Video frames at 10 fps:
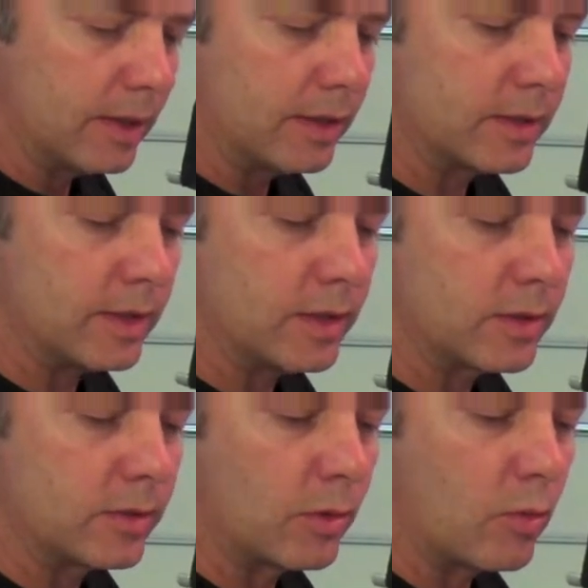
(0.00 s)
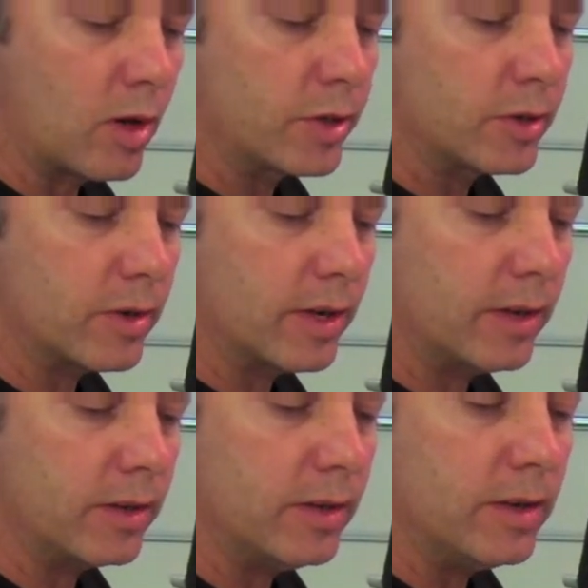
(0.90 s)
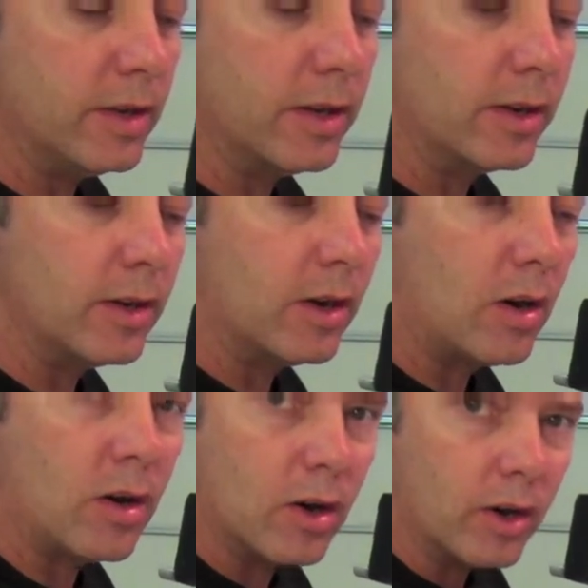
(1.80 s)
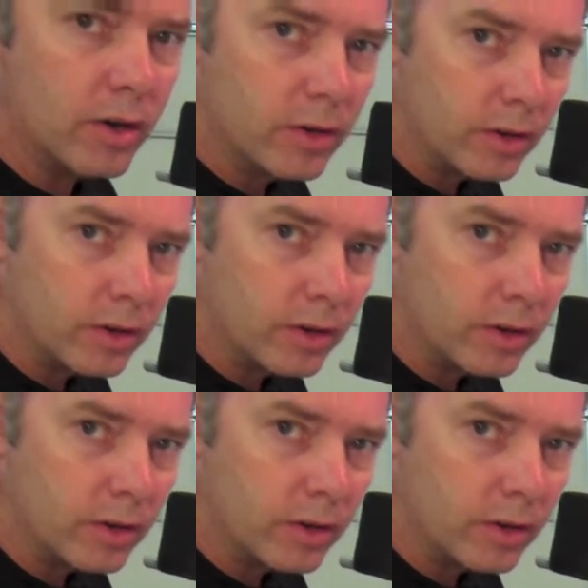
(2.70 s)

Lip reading: Is the washer and the nut are